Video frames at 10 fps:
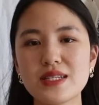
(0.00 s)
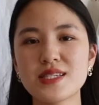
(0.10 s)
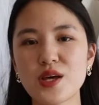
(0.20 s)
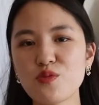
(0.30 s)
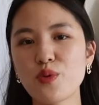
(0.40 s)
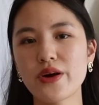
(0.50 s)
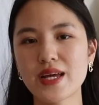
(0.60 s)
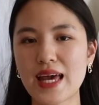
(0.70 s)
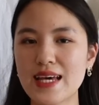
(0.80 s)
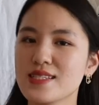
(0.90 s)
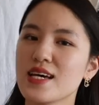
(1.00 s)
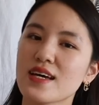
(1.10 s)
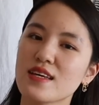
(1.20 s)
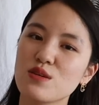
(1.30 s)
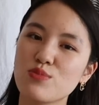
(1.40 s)
instead of wearing heat
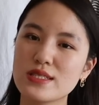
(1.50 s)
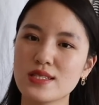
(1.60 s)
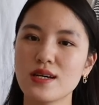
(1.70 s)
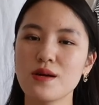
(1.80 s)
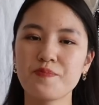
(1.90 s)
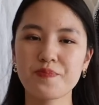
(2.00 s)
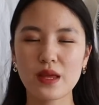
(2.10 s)
tech in the winter,